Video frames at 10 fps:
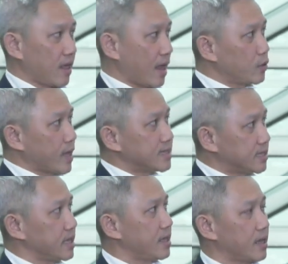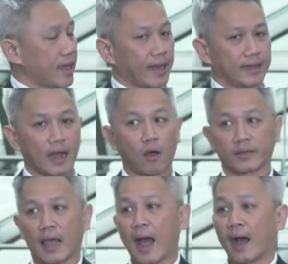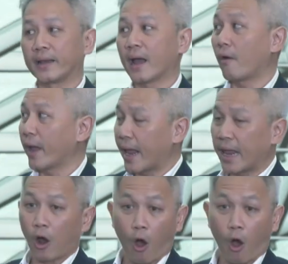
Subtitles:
And you can see now there are now 8